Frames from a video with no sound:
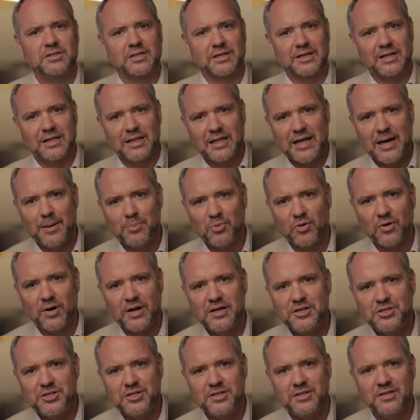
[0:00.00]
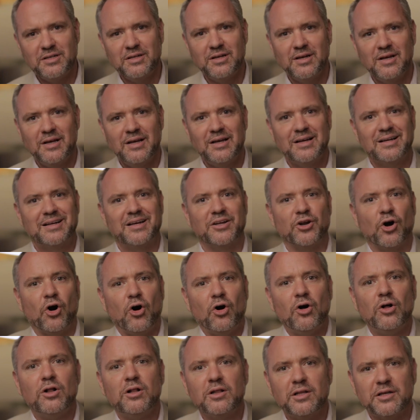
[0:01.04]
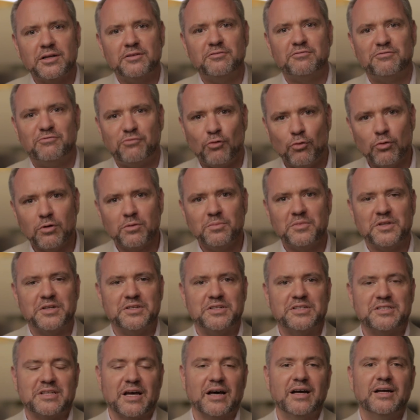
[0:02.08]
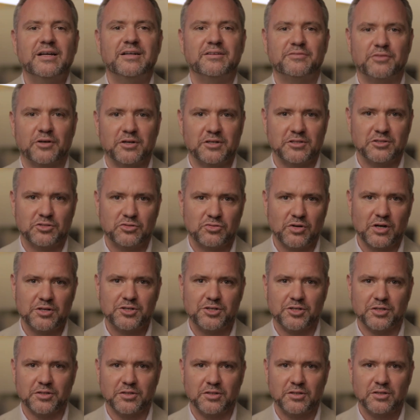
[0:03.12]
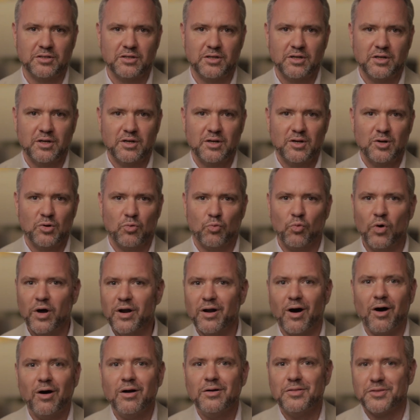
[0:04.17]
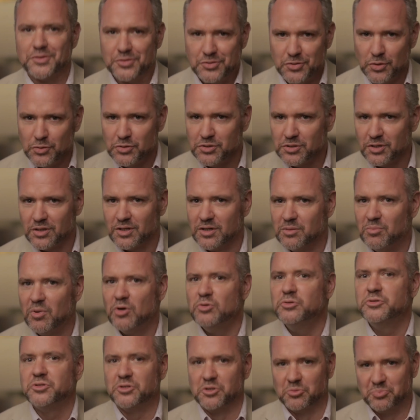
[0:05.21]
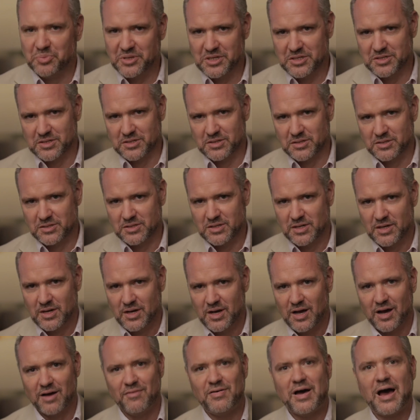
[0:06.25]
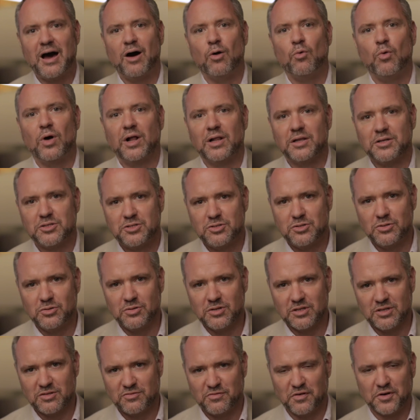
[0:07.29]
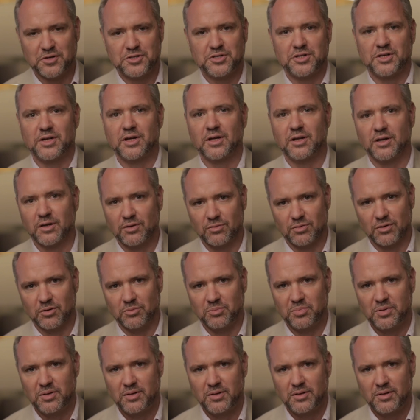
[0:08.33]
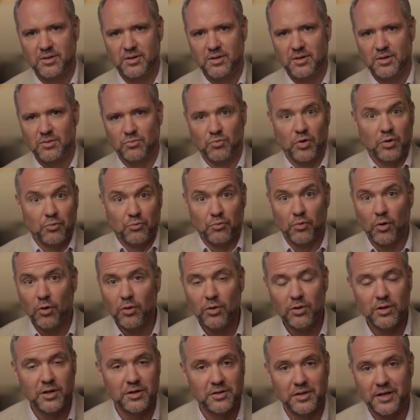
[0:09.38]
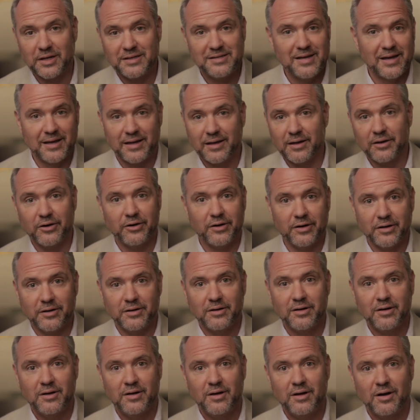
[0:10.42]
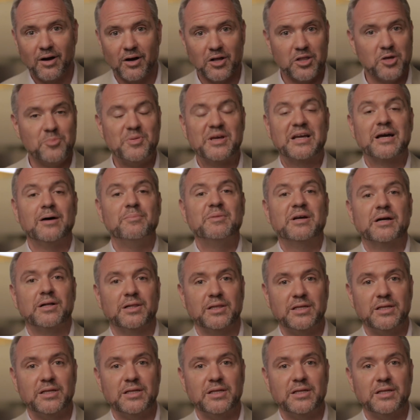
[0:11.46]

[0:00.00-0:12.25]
the collaboration, can all inform the design of our instruction. What are the social and emotional pieces of how well a student is functioning in a group? What role are they taking on? Are they becoming a